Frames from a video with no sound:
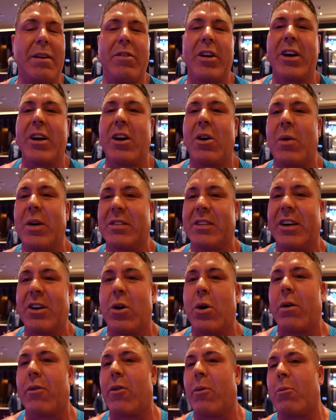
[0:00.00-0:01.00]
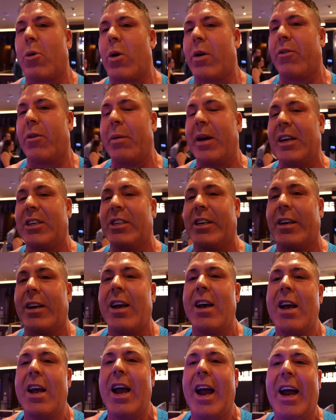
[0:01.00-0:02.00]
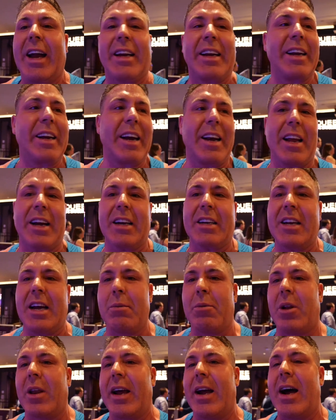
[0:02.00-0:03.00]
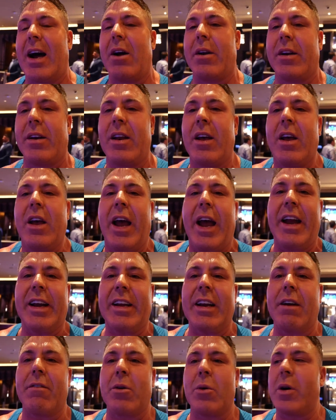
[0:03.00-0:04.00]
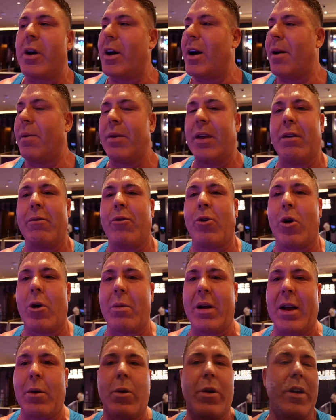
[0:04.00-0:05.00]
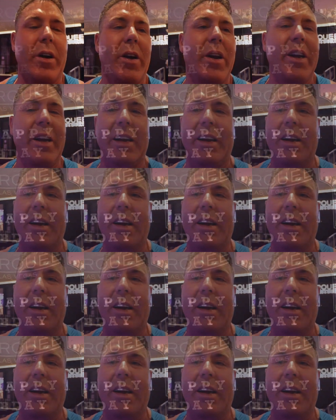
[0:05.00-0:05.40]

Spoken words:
video once I know more information, and you can get like a table layout and get everyone informed on where you can